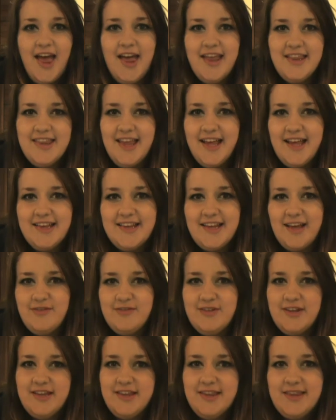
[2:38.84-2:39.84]
Thanks,
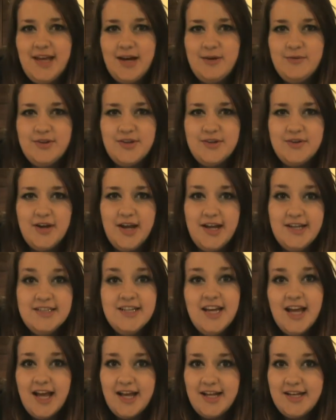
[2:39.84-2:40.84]
Evelyn. That was great.
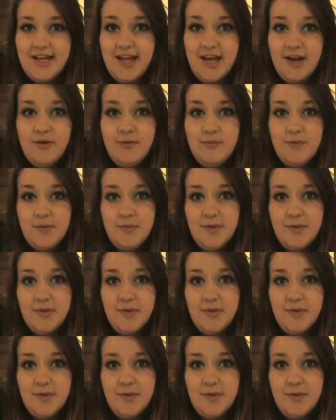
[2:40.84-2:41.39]
And now we